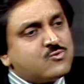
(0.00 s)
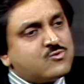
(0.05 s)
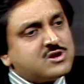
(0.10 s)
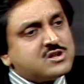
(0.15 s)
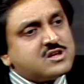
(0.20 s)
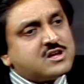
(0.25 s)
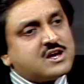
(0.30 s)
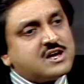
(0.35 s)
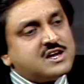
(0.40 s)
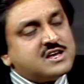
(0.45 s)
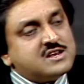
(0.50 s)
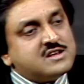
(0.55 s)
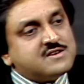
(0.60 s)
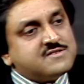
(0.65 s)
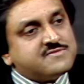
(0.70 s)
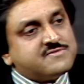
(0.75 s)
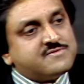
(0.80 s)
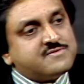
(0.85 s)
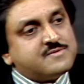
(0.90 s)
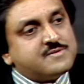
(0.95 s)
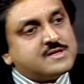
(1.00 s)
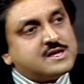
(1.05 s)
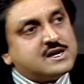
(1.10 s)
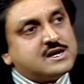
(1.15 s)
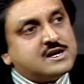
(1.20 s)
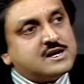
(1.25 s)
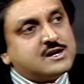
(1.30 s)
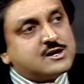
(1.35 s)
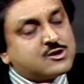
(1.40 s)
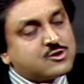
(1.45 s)
What kind of
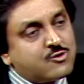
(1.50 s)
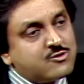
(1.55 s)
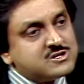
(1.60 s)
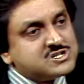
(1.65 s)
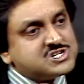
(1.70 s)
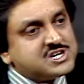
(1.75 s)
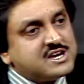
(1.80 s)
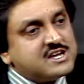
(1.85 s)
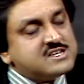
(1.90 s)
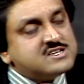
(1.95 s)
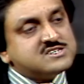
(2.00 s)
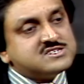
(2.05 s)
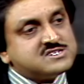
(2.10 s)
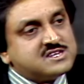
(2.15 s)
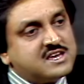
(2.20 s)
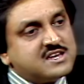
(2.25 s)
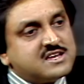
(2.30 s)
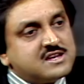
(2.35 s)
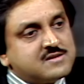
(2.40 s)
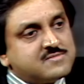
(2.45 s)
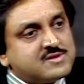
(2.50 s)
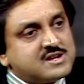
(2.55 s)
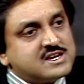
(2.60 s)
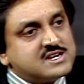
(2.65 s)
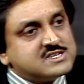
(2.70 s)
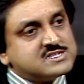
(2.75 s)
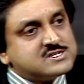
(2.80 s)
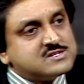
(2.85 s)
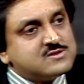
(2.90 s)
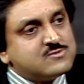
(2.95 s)
role change is taking
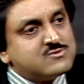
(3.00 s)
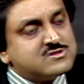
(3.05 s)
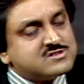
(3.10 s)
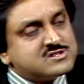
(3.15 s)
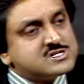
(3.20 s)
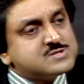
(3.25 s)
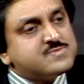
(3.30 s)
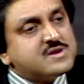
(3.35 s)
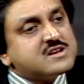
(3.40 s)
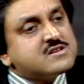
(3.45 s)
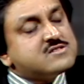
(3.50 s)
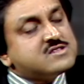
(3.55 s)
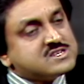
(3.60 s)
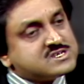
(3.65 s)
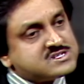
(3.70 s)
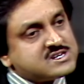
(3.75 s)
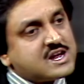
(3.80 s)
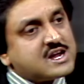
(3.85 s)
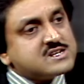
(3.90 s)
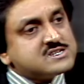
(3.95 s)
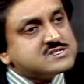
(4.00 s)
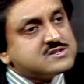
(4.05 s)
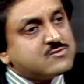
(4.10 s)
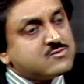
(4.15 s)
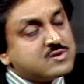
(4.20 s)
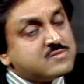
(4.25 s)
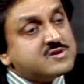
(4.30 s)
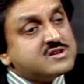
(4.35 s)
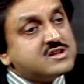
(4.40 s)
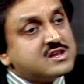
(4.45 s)
place with respect to the status of
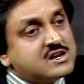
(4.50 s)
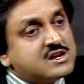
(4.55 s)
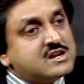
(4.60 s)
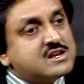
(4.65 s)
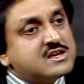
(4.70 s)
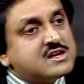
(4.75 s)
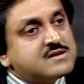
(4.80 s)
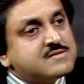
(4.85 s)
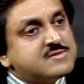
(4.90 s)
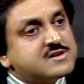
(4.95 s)
women in India?